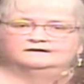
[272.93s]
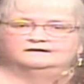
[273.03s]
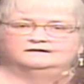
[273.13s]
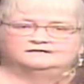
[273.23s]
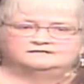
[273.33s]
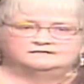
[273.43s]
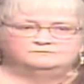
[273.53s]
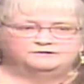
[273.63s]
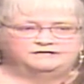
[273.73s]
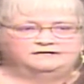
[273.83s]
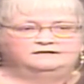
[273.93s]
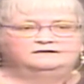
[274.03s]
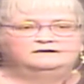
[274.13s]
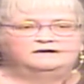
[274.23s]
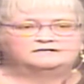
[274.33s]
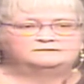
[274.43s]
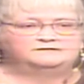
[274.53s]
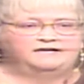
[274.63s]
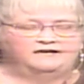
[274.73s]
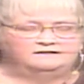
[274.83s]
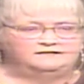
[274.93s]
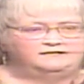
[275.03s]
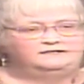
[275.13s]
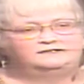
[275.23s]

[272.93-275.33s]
it is simply hospitality,